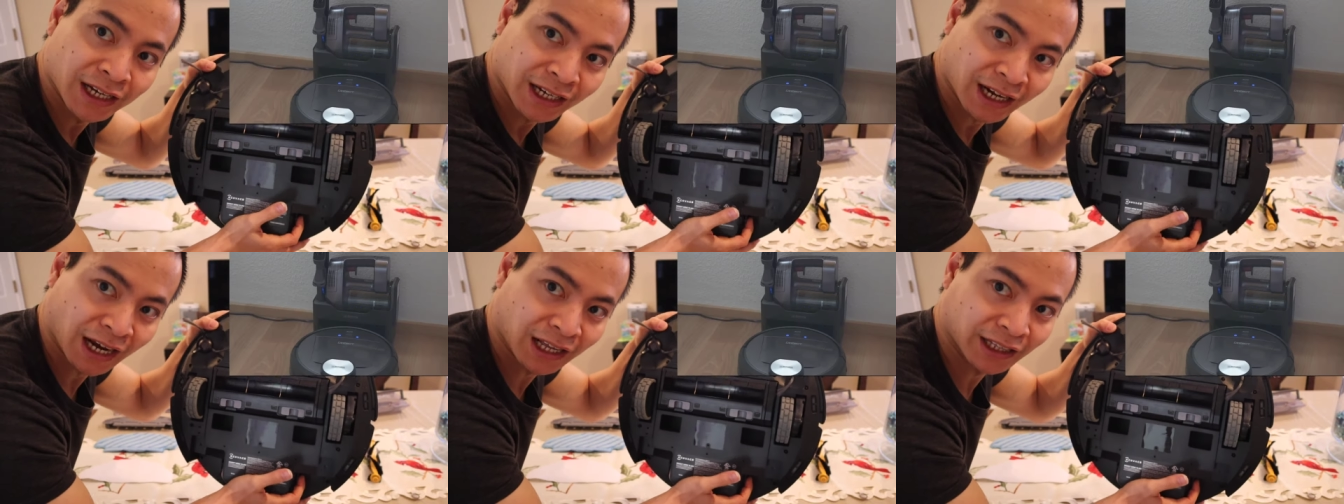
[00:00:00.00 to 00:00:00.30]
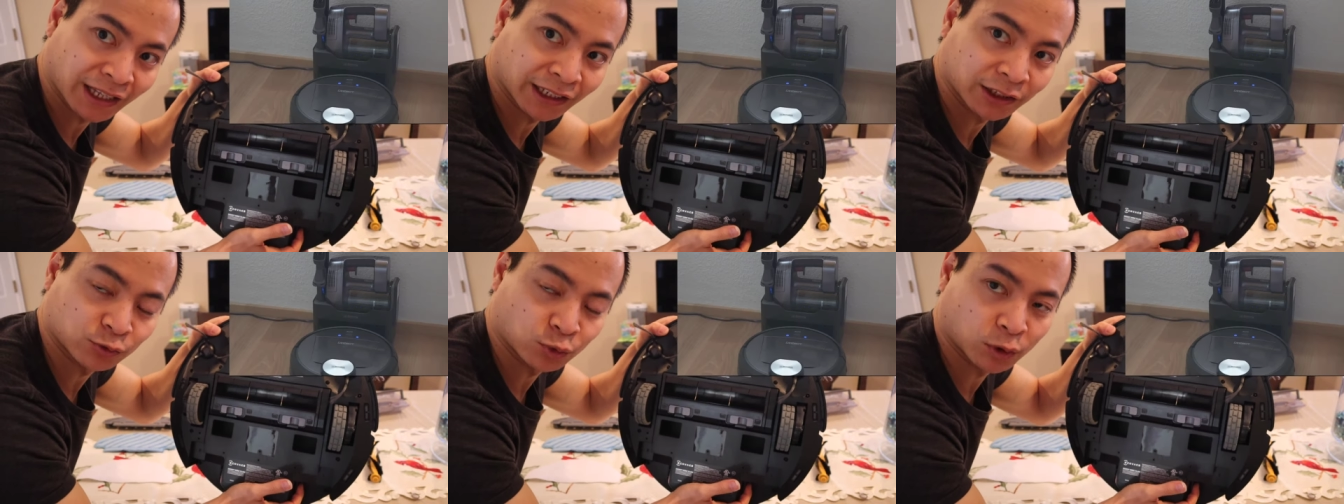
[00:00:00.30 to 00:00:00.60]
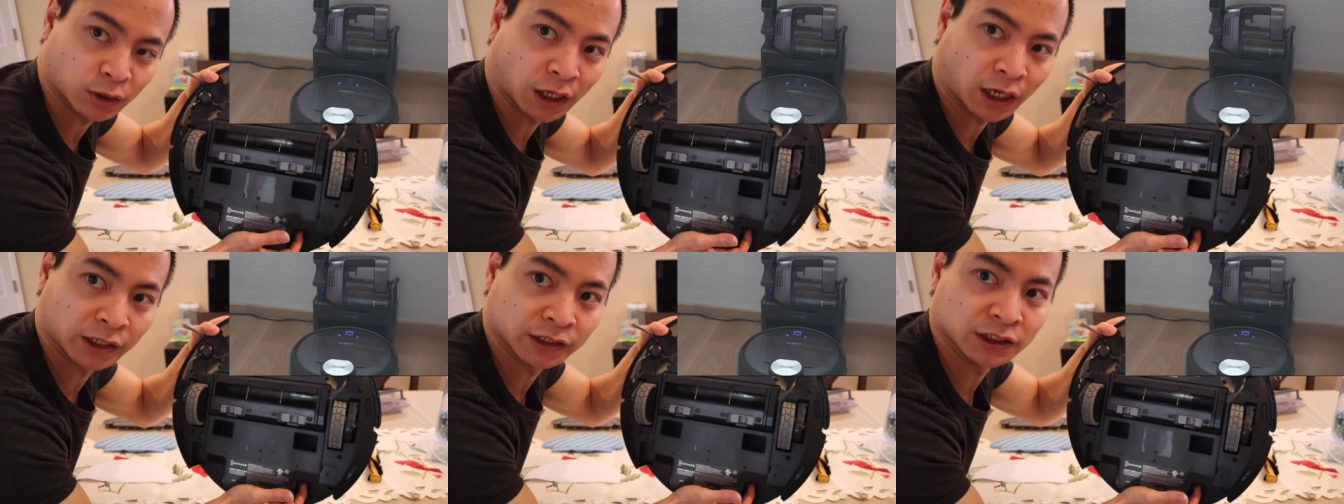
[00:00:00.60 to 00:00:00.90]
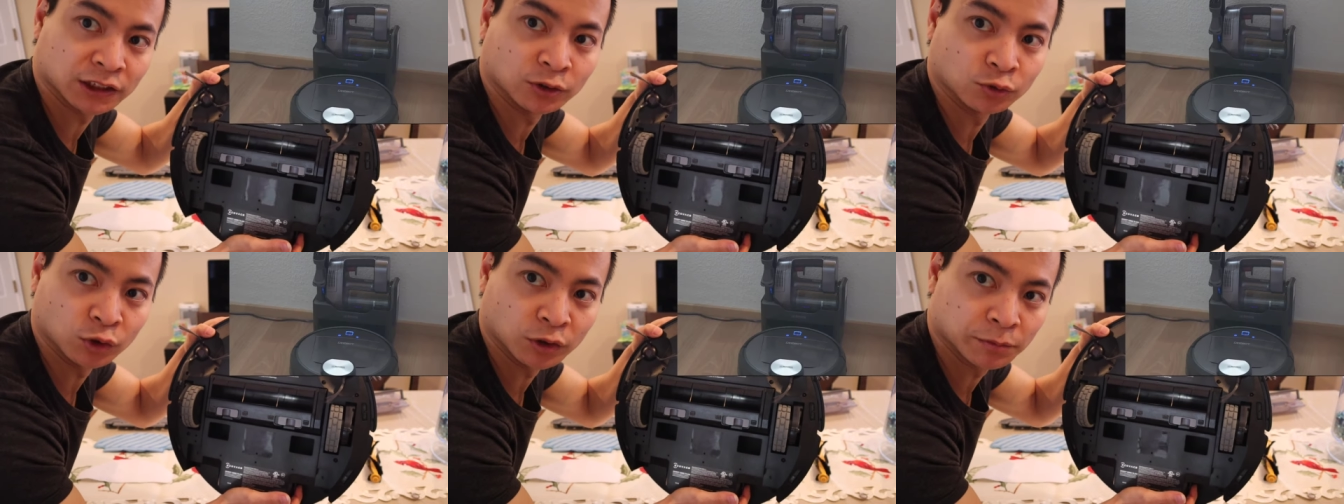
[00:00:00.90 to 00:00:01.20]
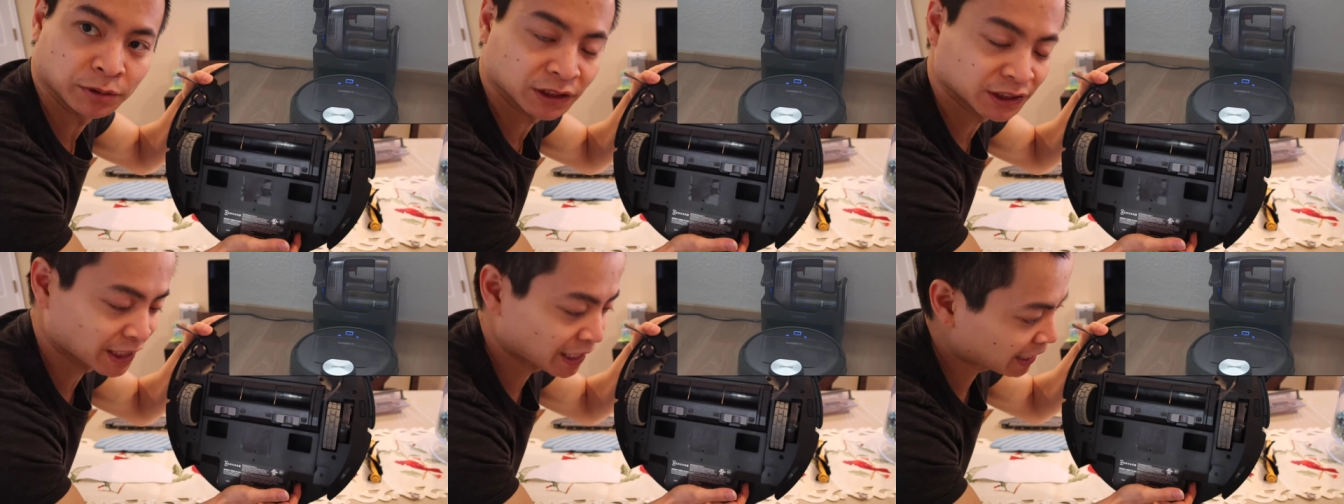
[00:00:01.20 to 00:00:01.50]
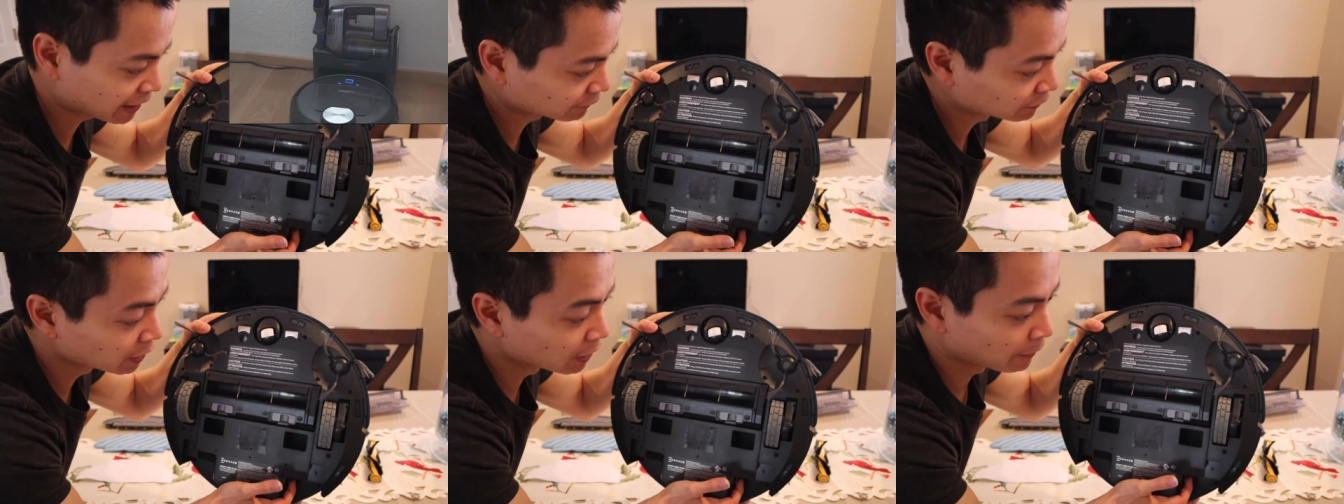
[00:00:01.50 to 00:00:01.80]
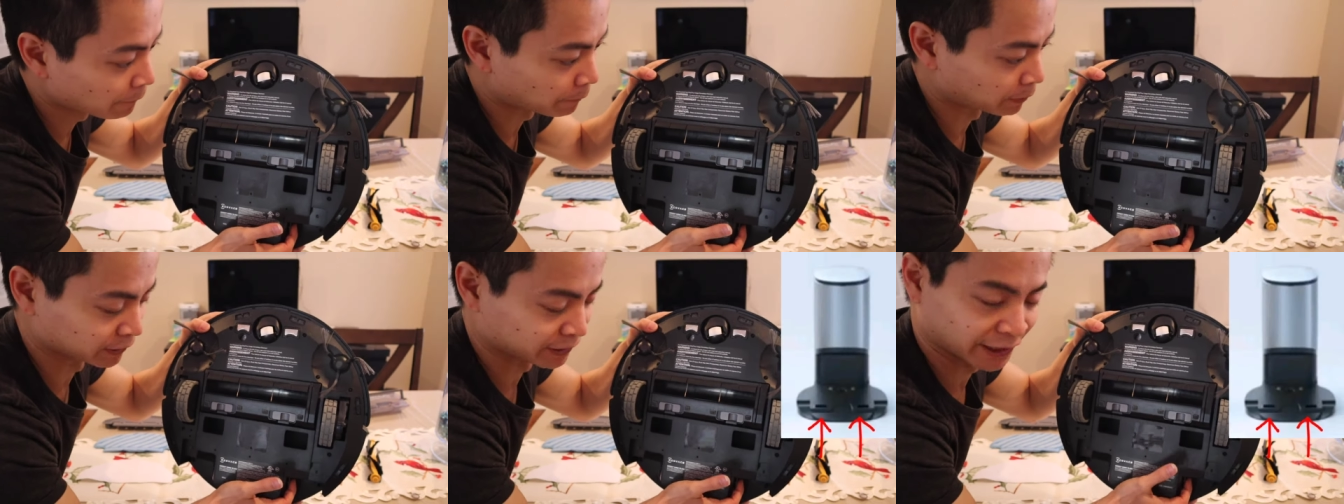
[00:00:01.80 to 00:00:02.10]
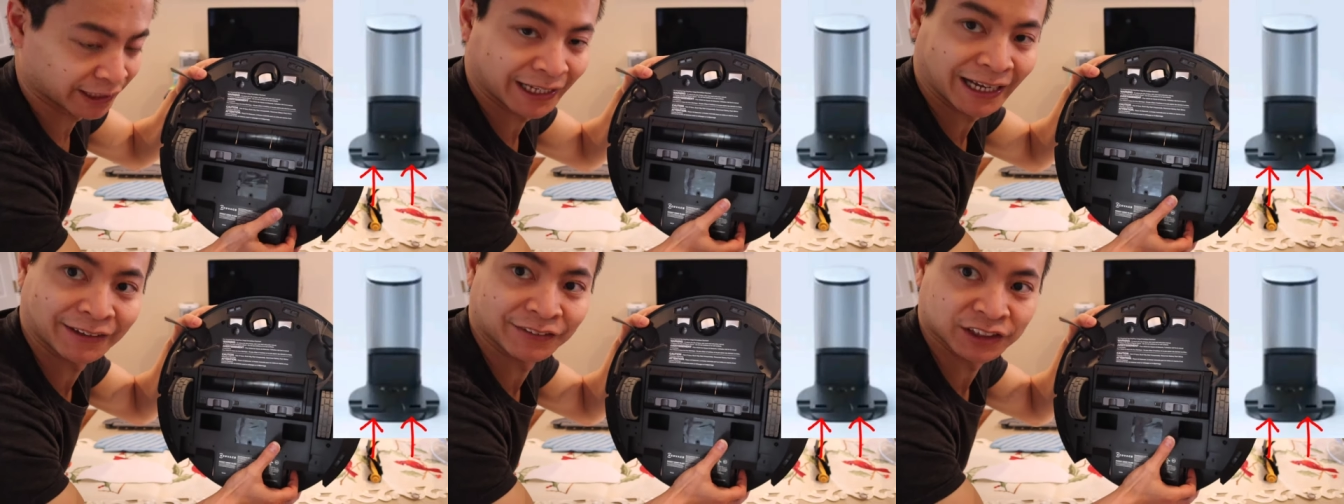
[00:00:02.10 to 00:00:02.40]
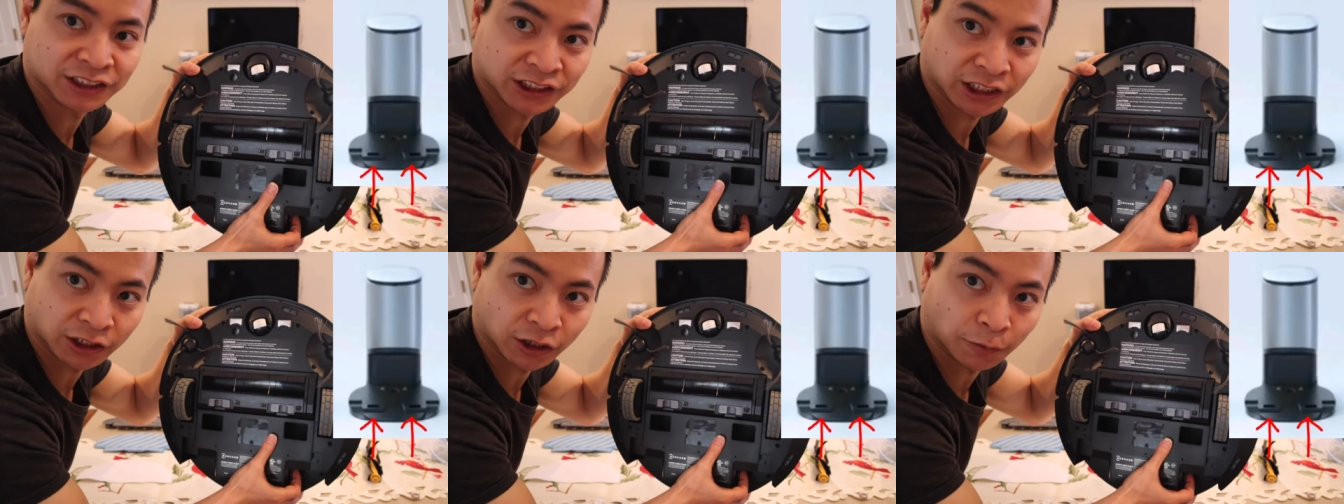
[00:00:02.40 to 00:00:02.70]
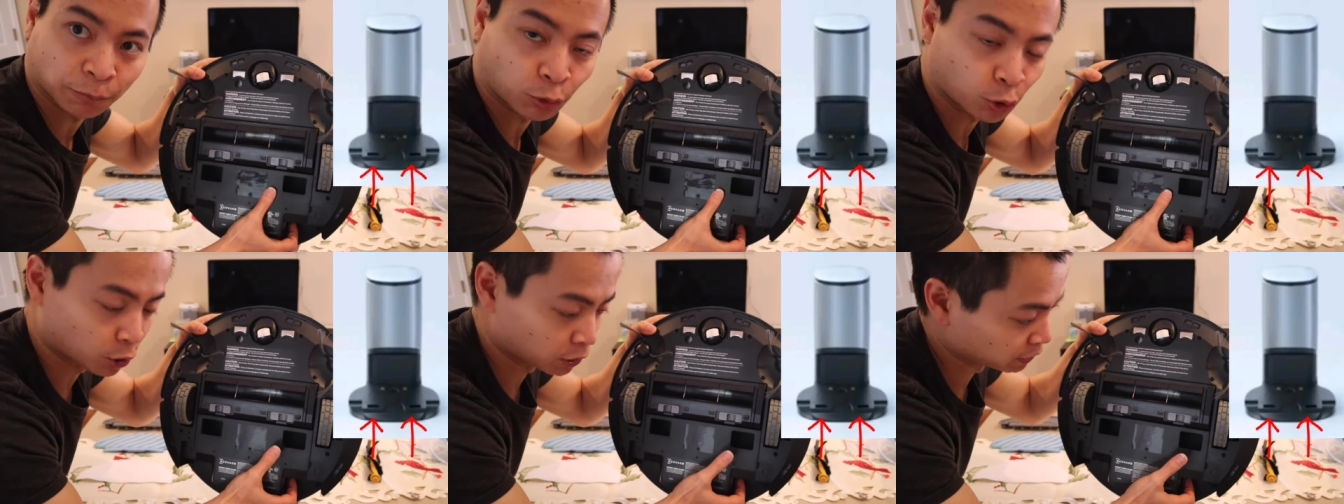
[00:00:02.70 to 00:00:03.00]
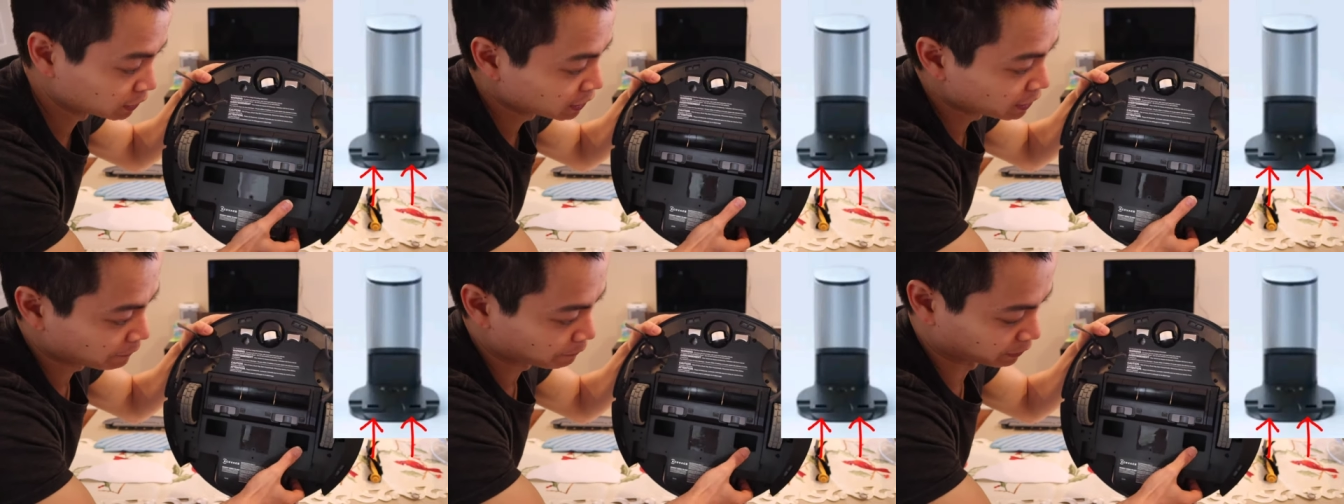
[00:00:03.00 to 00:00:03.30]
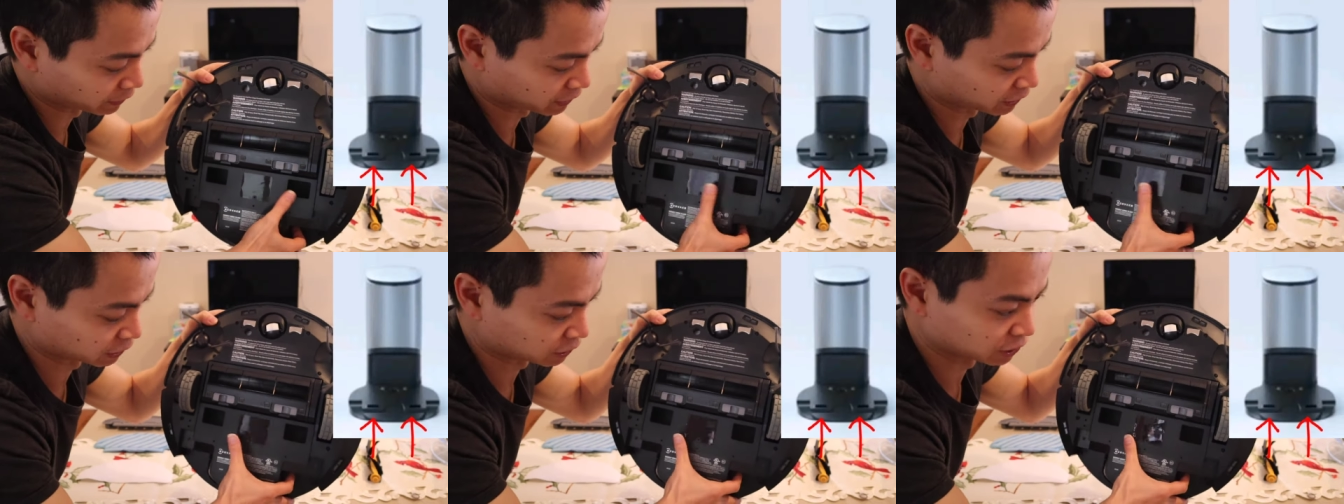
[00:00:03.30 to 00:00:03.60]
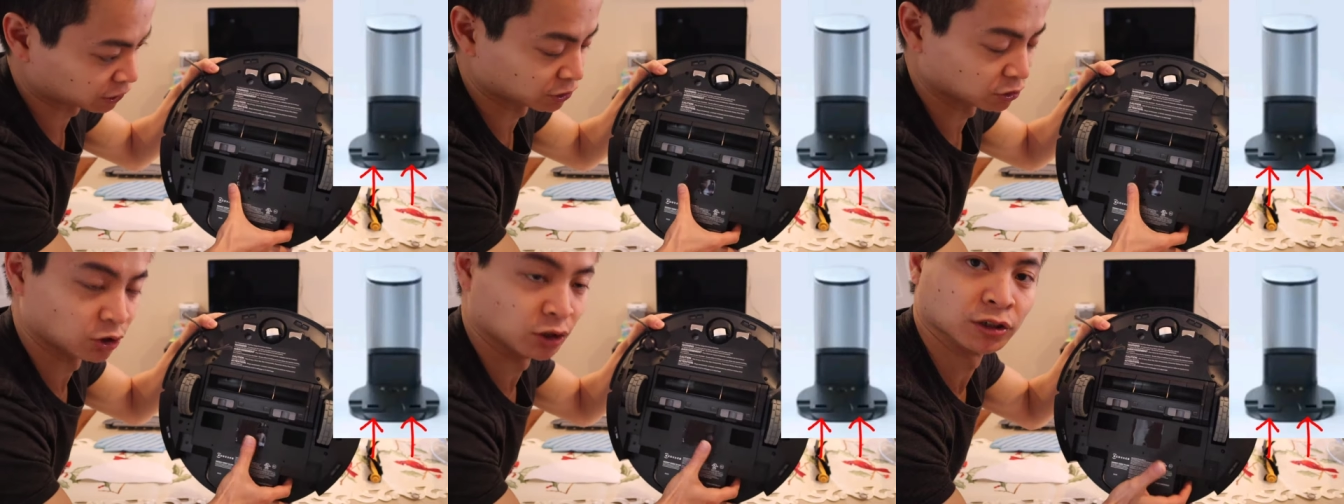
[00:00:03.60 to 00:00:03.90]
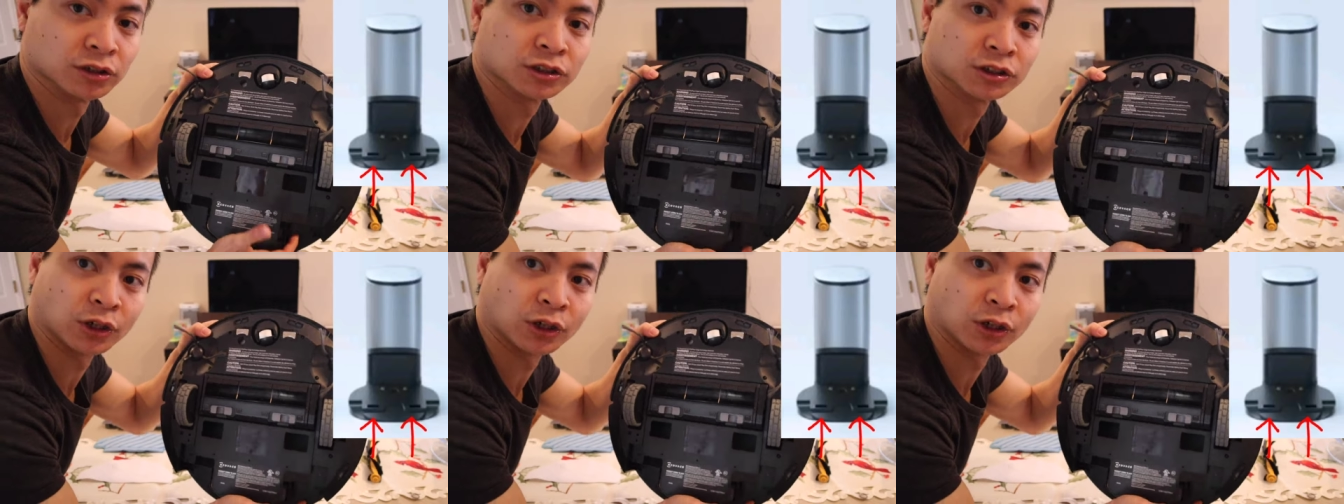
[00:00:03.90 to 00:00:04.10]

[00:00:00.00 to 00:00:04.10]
kind of like what our the Roombas have, but they have a single port, but it's dual.